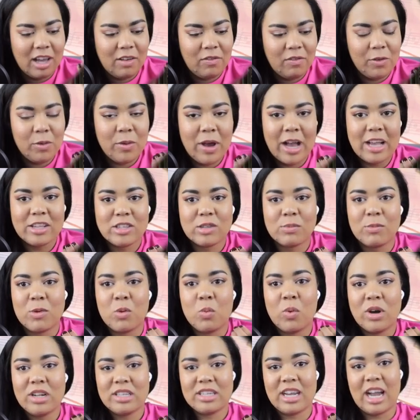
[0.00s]
If you ask me
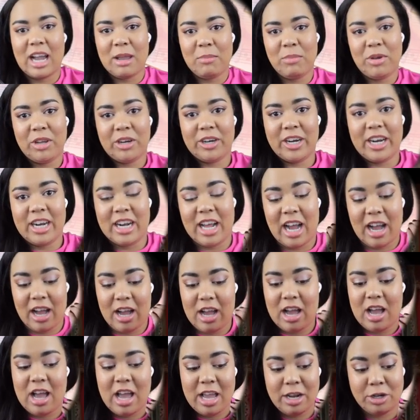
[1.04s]
what time period
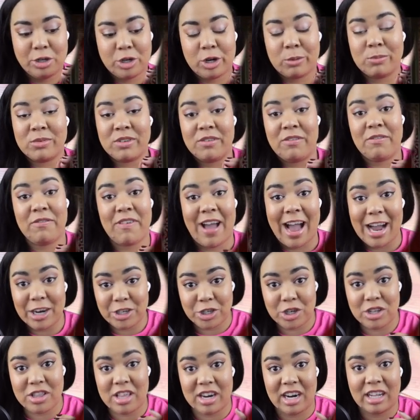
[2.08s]
in terms of
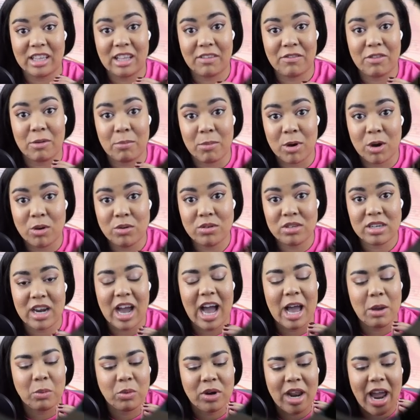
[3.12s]
fashion that I love the most,
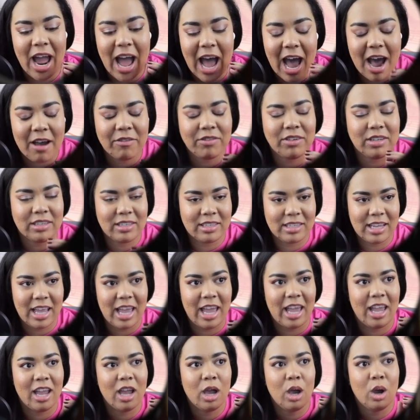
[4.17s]
I would have to
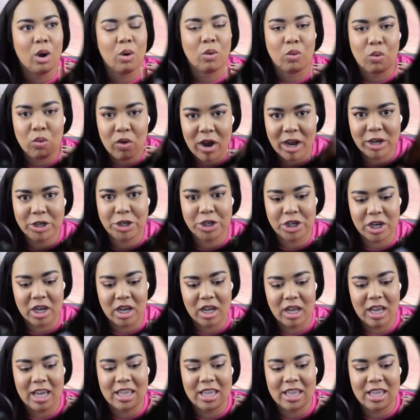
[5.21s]
say Russia